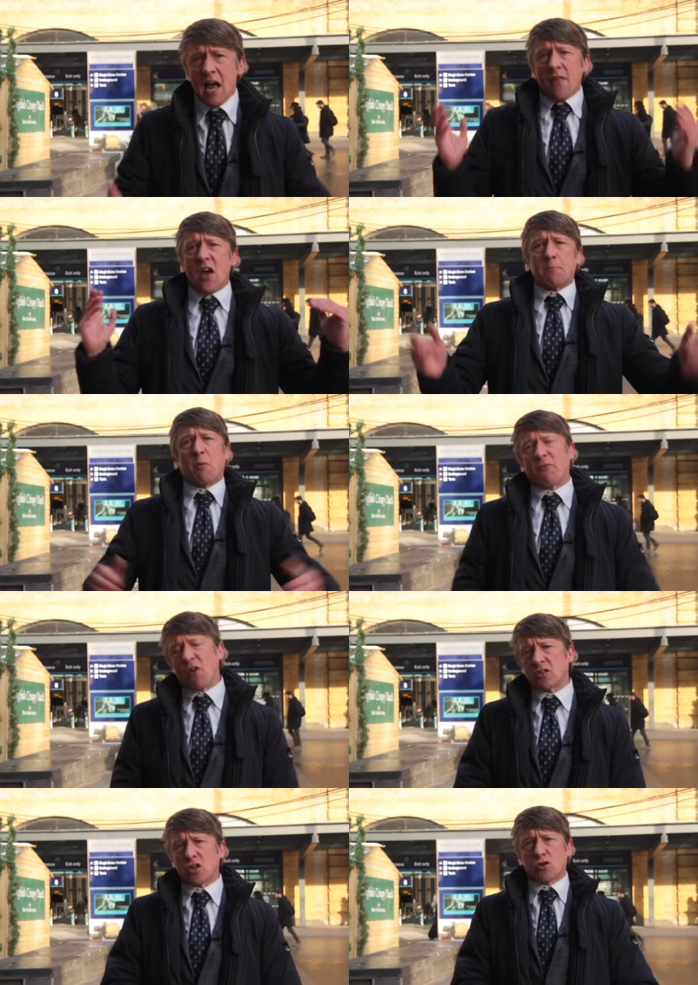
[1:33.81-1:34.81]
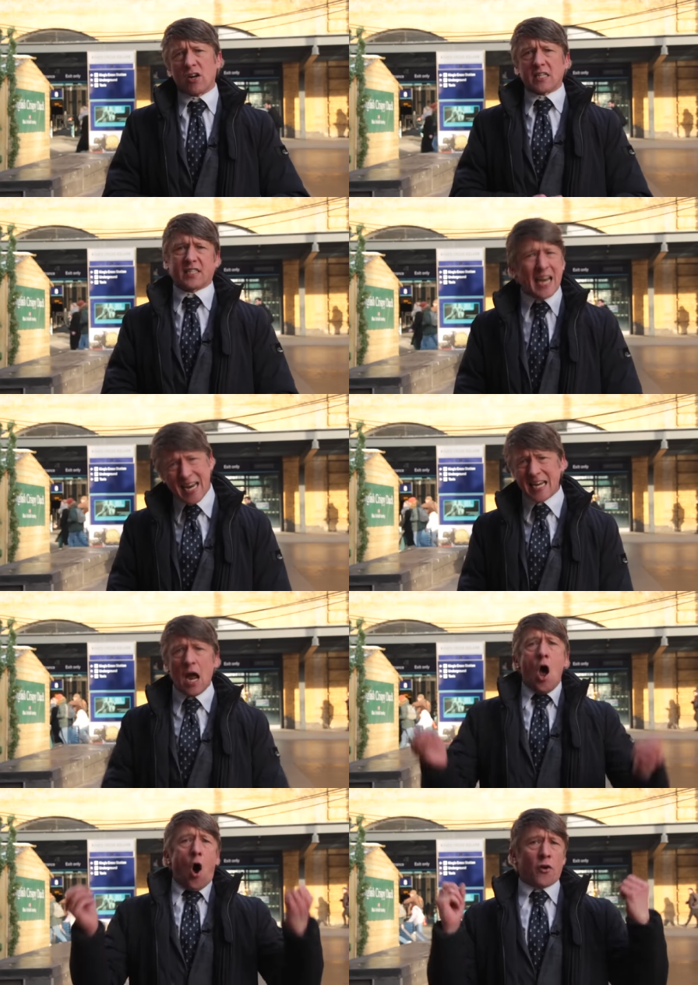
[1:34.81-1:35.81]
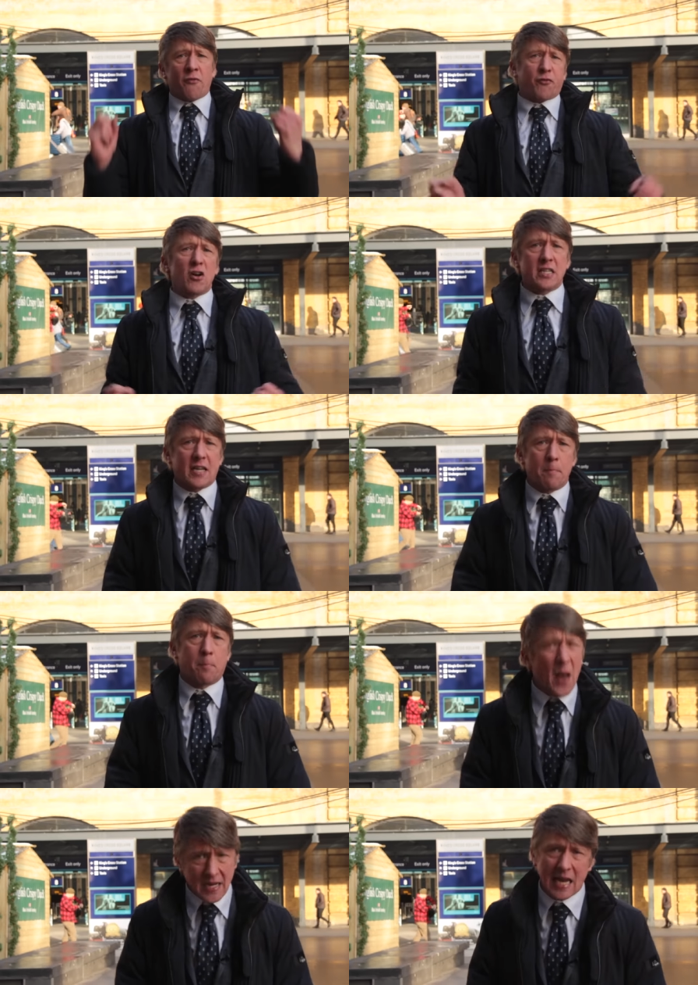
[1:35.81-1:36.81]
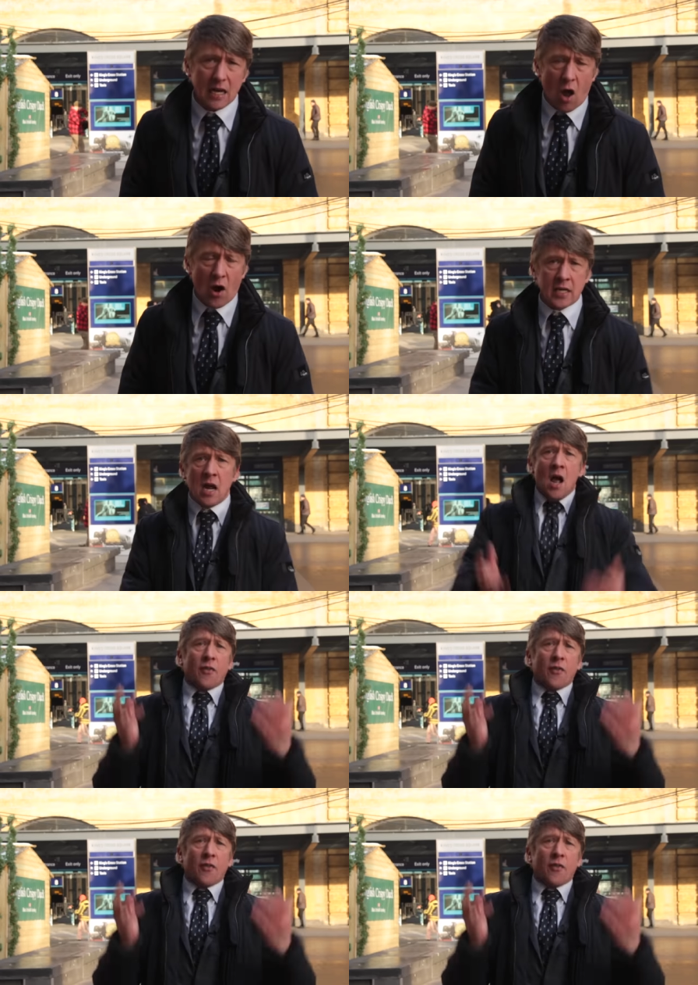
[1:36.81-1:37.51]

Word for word: they'd prefer to drink tea on a freezing picket line